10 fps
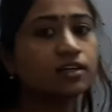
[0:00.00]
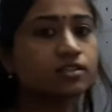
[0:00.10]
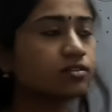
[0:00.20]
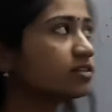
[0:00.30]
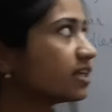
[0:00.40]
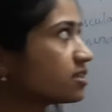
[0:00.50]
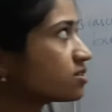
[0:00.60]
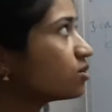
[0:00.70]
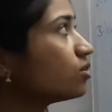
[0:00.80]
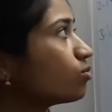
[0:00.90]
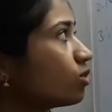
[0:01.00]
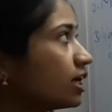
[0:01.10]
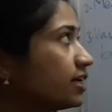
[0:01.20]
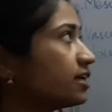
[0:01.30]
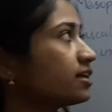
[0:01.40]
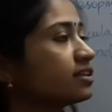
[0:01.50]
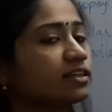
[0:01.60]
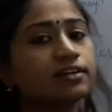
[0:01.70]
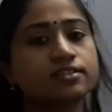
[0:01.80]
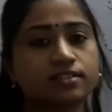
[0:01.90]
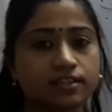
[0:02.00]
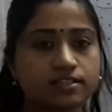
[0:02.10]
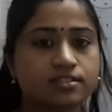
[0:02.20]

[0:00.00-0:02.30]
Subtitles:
So they store water in their cells.